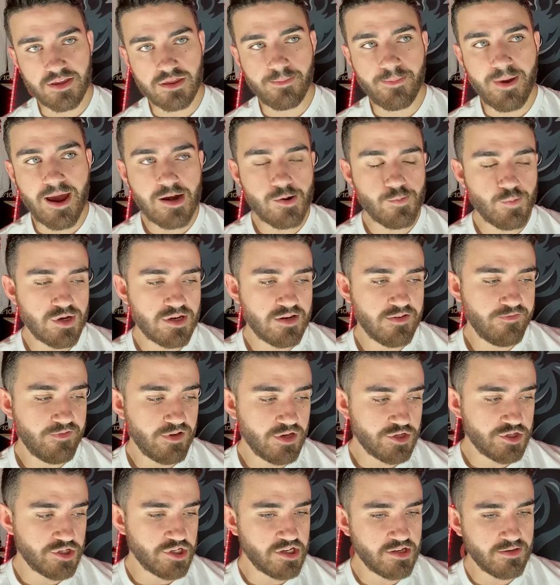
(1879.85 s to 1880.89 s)
The bantamweight
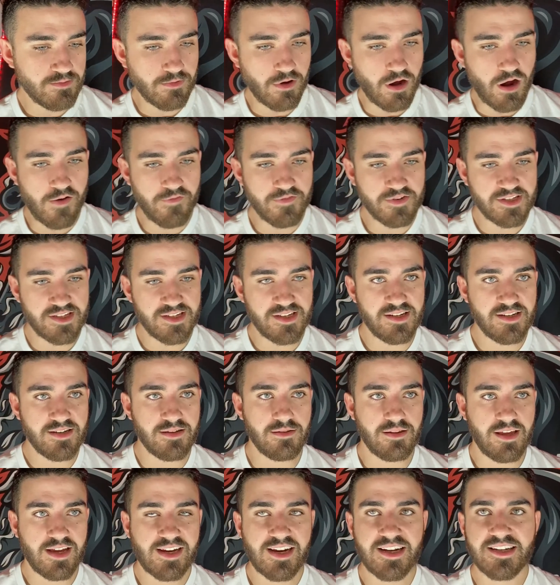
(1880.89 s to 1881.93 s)
division, obviously,
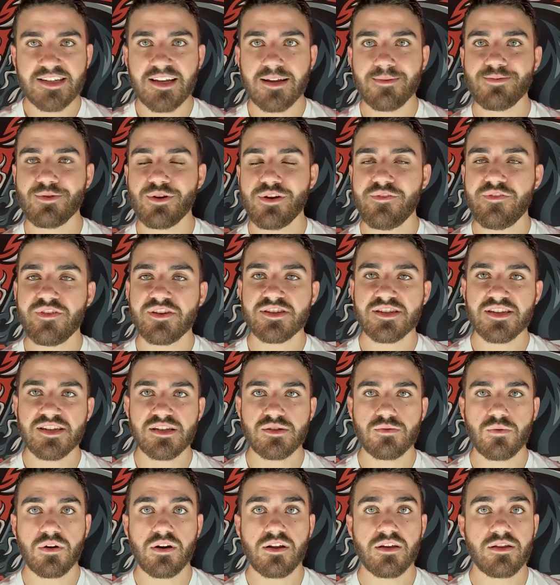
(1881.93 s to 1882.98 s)
like I said previously,
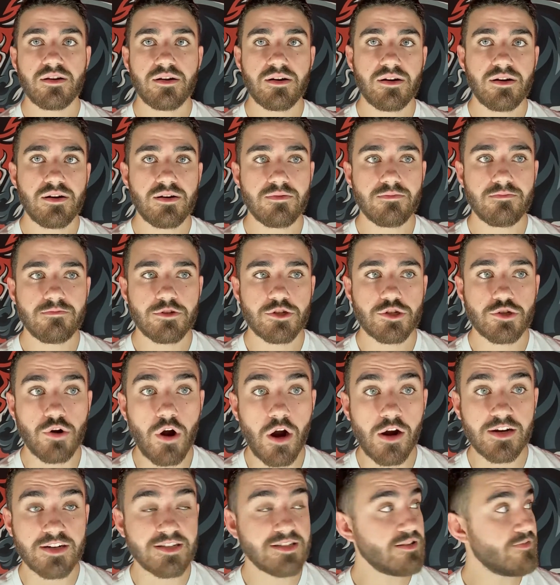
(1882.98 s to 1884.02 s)
is one of the
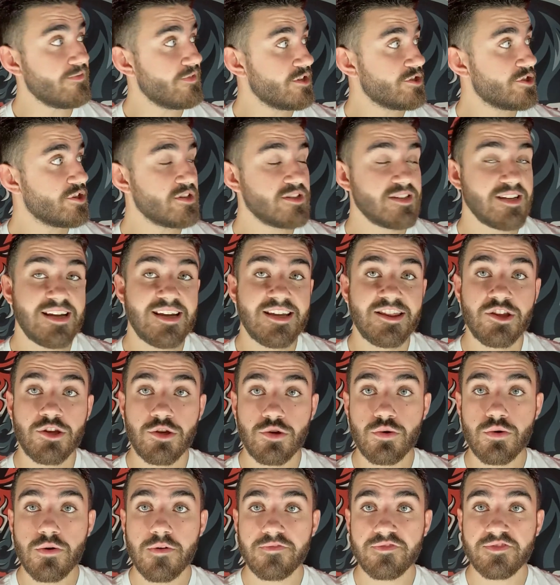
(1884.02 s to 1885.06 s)
strongest divisions in the
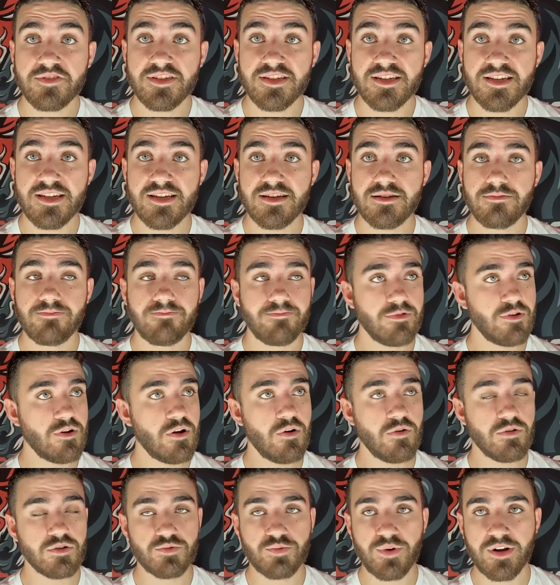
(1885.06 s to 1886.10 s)
UFC. You
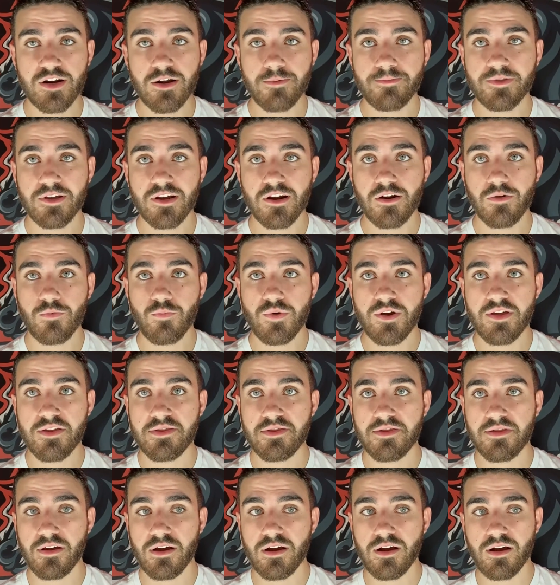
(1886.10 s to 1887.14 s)
know, it's right up there
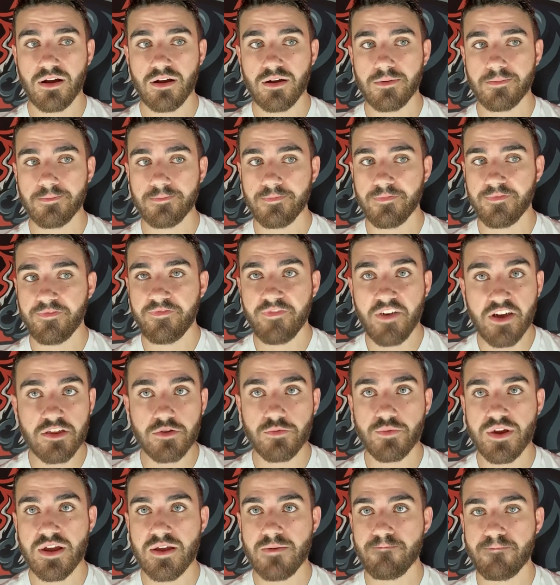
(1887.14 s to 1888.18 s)
with
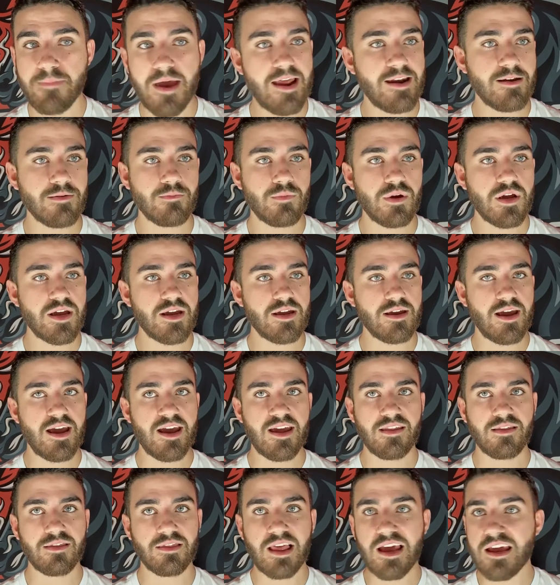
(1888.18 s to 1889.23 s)
featherweight, bantamweight,
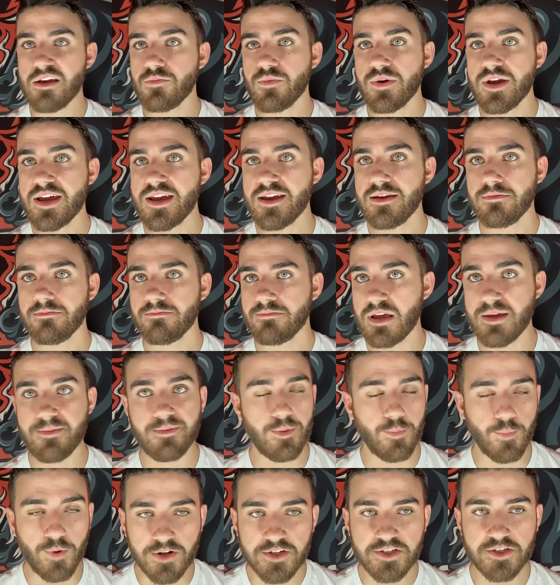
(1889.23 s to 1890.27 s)
and lightweight, maybe
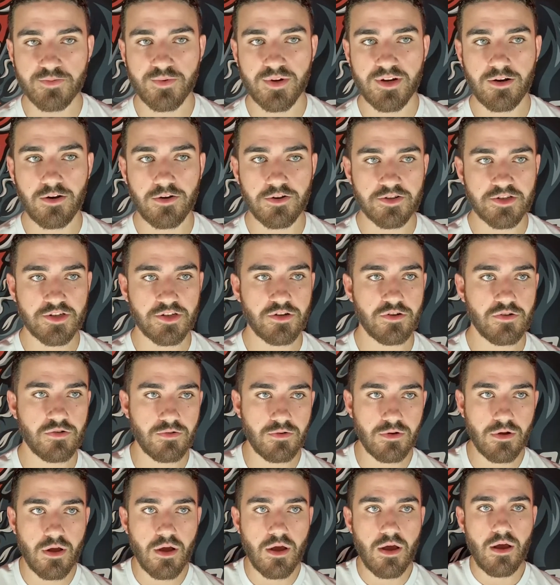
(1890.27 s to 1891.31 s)
welterweight
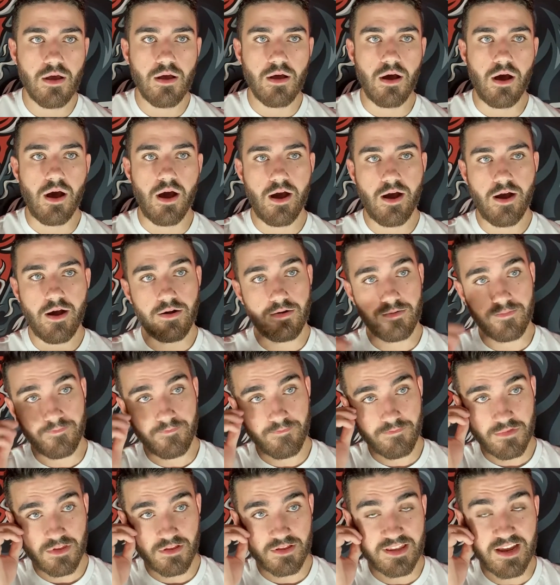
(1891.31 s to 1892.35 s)
also.
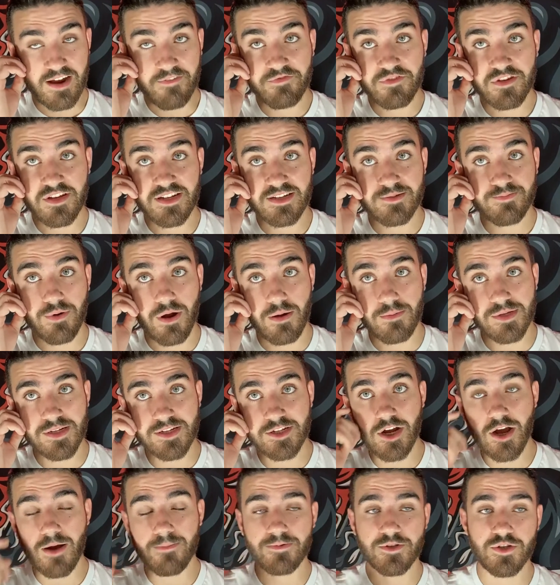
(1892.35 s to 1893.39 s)
Definitely it's probably
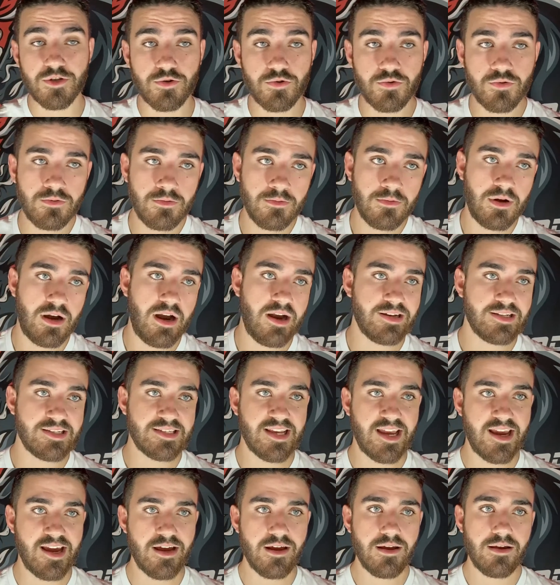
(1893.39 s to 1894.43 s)
top 2, I'd
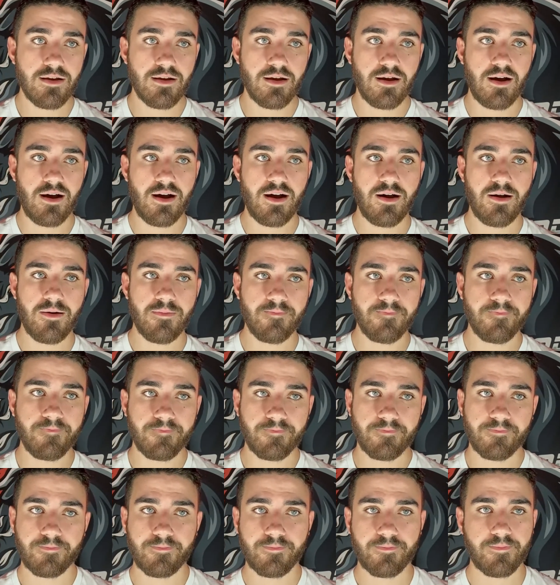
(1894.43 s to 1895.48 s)
say. But
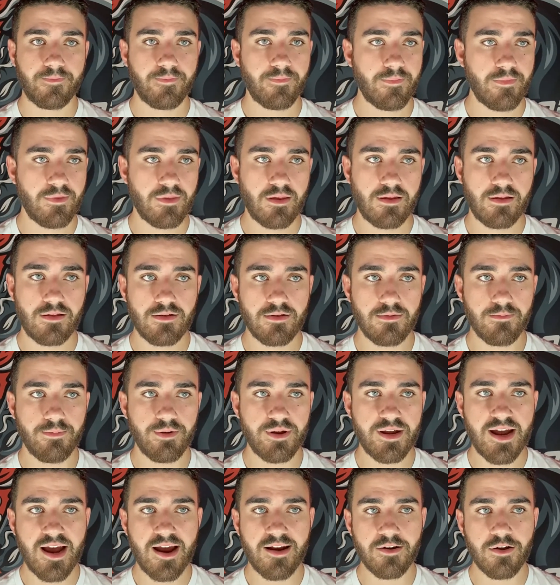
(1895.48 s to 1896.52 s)

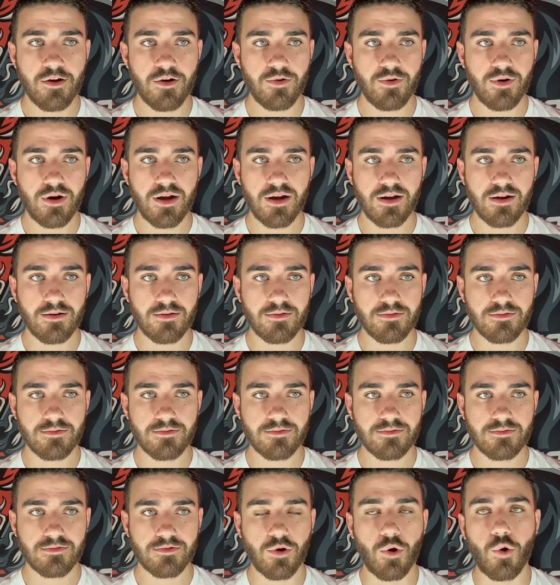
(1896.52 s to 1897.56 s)
yeah, no,
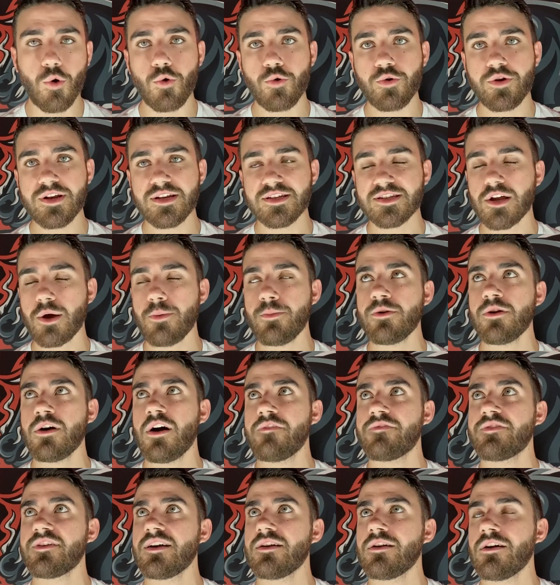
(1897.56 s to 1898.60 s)
Cory's coming
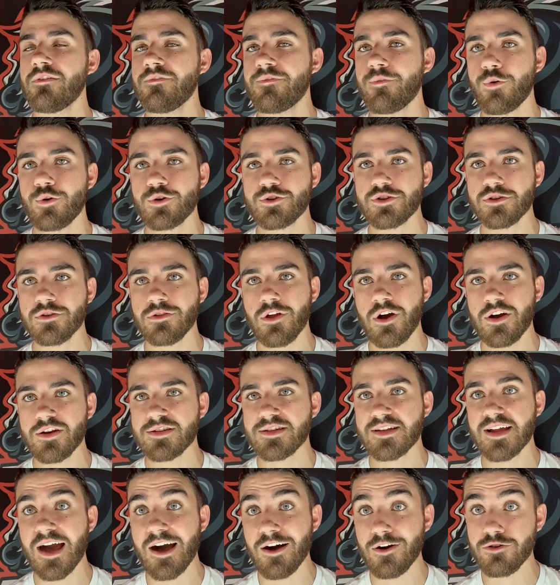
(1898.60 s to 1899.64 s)
off that unfortunate loss
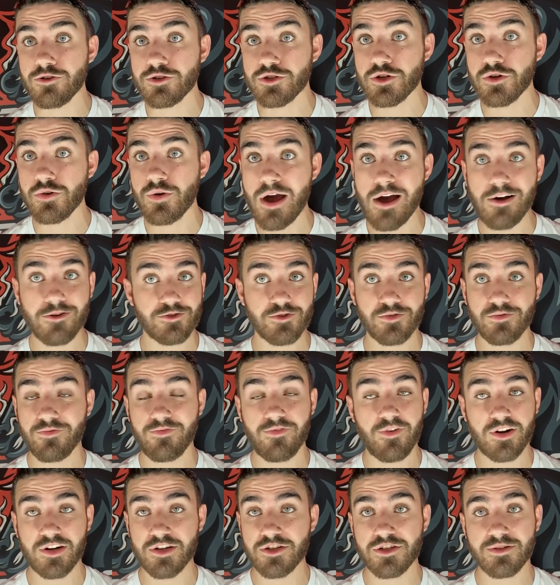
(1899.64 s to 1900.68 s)
to Aljo. Aljo
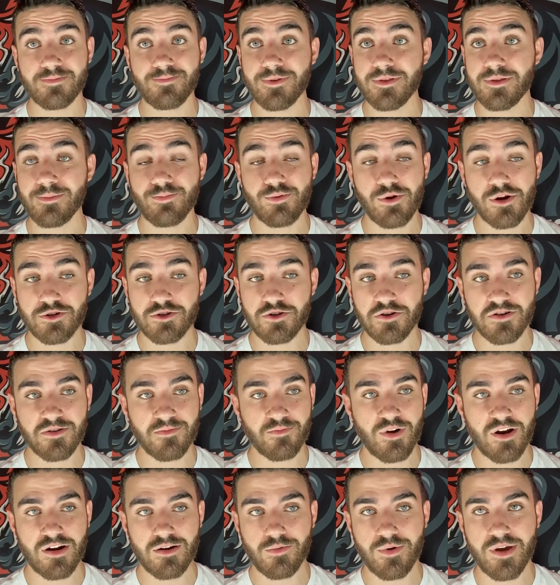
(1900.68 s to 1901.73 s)
fucking just put the pressure on him
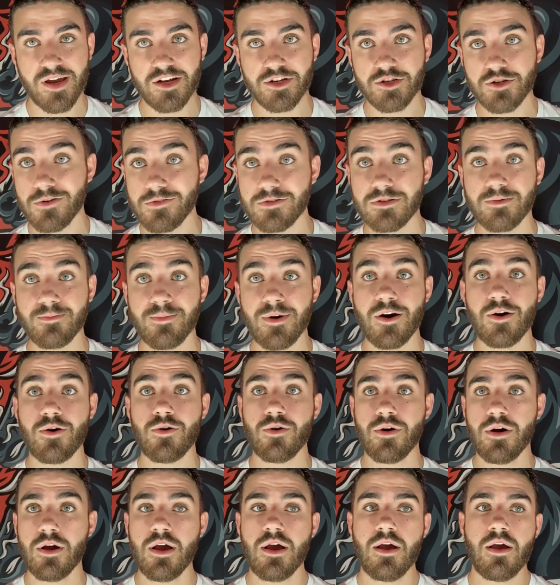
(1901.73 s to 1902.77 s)
right away, choked him out.